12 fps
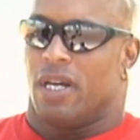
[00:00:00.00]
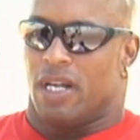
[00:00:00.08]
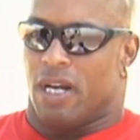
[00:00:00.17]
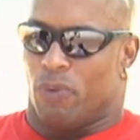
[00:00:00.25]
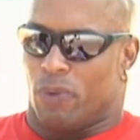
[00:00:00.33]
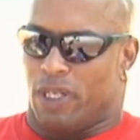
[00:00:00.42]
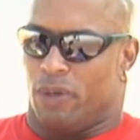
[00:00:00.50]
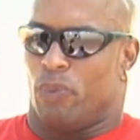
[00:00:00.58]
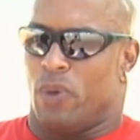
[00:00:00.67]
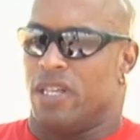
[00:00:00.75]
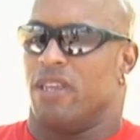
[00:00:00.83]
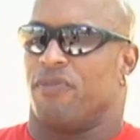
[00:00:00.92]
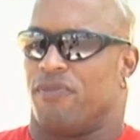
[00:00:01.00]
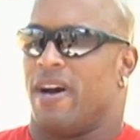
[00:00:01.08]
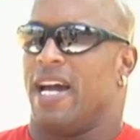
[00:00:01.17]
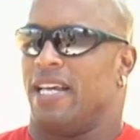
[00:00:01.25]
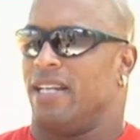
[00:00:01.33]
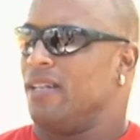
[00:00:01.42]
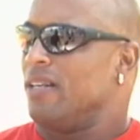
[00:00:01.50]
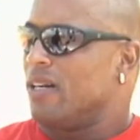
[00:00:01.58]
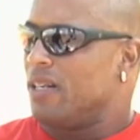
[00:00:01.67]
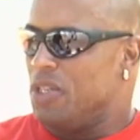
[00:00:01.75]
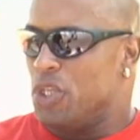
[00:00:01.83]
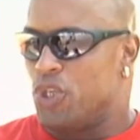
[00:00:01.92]
and I really win the fight
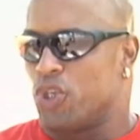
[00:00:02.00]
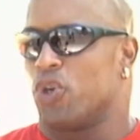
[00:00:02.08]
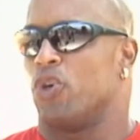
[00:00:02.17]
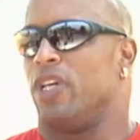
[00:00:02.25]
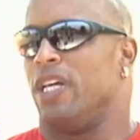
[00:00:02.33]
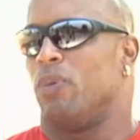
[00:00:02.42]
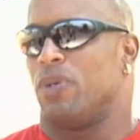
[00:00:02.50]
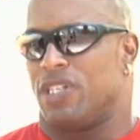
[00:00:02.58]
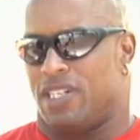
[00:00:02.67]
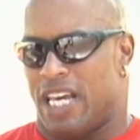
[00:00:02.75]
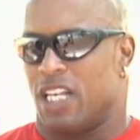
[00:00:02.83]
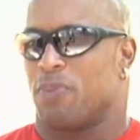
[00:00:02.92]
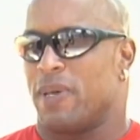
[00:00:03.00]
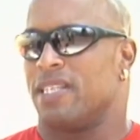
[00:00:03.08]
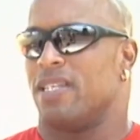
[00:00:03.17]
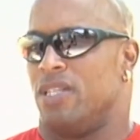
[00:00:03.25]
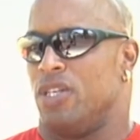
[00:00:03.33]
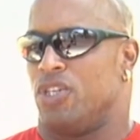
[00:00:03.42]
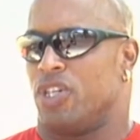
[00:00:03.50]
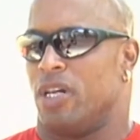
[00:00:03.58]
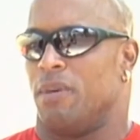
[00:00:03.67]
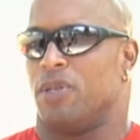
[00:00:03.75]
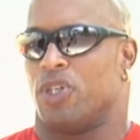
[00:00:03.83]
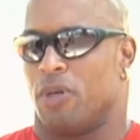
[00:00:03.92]
in the journey, which it takes place in the
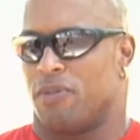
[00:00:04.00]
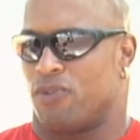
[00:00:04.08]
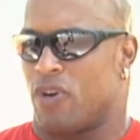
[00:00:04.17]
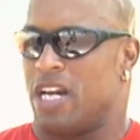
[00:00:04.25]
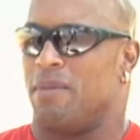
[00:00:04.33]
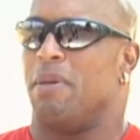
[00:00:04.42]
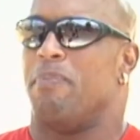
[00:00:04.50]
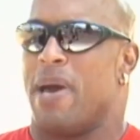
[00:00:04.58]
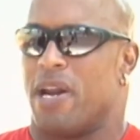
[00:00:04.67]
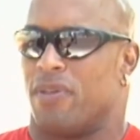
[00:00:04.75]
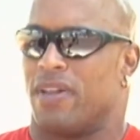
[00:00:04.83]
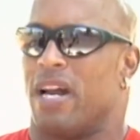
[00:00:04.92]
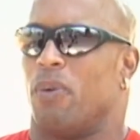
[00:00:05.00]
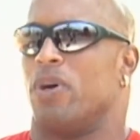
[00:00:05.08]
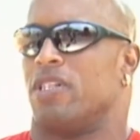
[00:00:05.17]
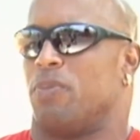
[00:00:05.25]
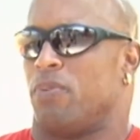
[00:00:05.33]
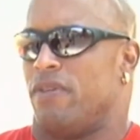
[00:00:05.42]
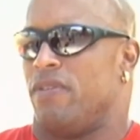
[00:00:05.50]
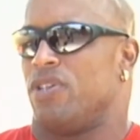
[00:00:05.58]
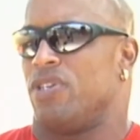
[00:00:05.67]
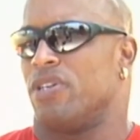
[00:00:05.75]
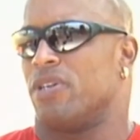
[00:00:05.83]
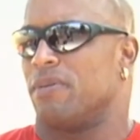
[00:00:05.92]
gym in terms of trying to be better than I was the
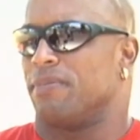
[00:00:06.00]
previous year.